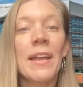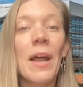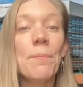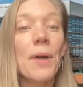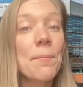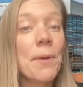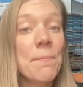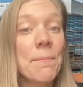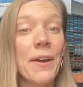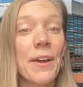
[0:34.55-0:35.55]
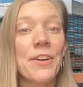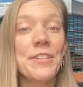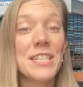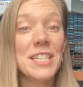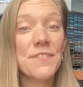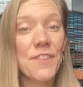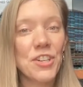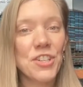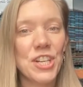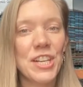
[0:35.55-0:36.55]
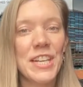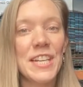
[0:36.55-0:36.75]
Now, blood-brain barrier dysfunction